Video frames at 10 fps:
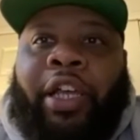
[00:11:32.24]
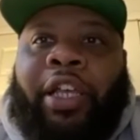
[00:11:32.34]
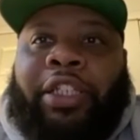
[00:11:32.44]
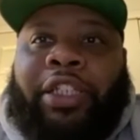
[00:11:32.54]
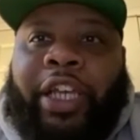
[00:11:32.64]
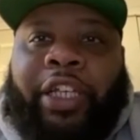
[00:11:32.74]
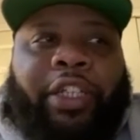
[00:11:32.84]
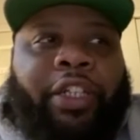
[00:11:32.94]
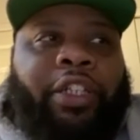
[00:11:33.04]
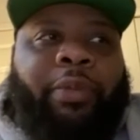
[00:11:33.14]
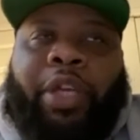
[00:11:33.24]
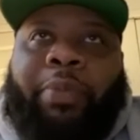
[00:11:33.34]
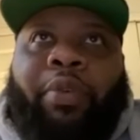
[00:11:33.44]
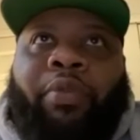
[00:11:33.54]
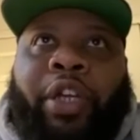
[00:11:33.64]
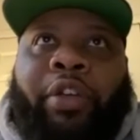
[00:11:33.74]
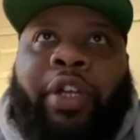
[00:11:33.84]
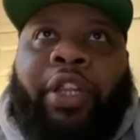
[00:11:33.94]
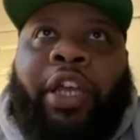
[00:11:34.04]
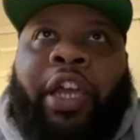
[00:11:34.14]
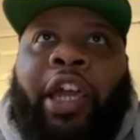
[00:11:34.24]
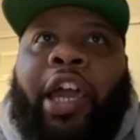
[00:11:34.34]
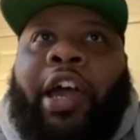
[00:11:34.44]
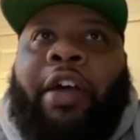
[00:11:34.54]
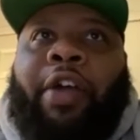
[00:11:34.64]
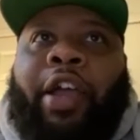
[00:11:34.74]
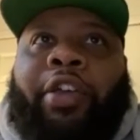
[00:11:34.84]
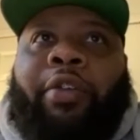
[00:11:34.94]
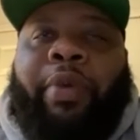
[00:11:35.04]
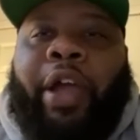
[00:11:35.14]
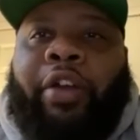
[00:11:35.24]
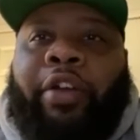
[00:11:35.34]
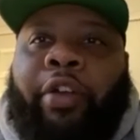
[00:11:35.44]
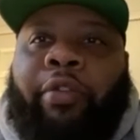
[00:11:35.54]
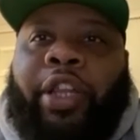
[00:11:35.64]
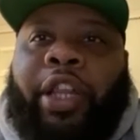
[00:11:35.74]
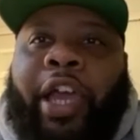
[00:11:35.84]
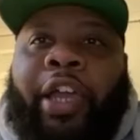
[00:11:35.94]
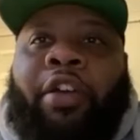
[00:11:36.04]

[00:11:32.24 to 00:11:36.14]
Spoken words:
sectors, and people wondering like, how are you partnering with like